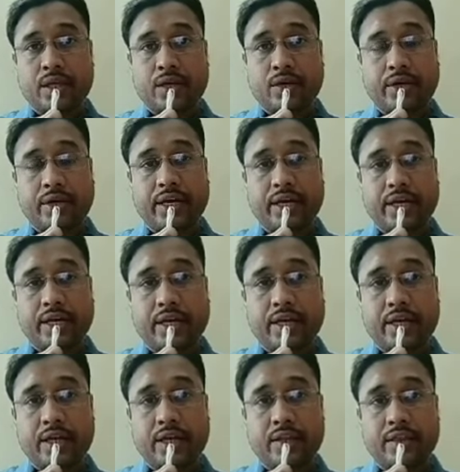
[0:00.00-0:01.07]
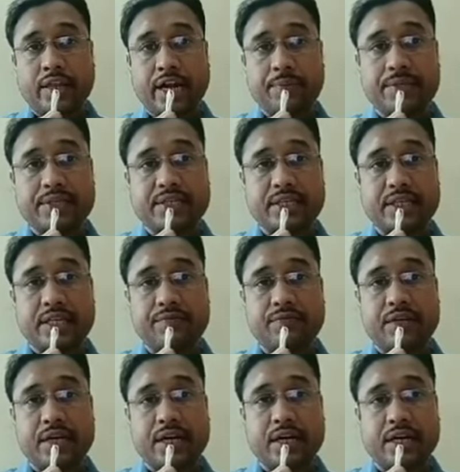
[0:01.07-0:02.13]
Okay, that means if
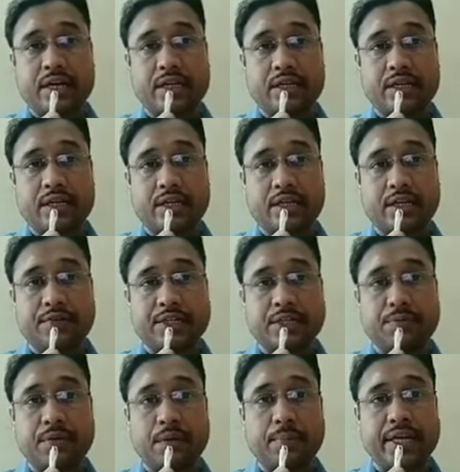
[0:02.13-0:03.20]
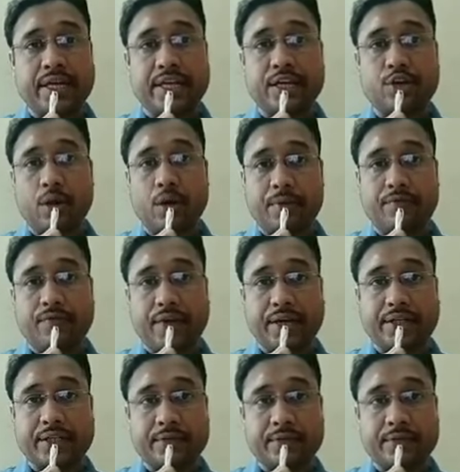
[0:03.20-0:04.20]
they are divisible by any common factor,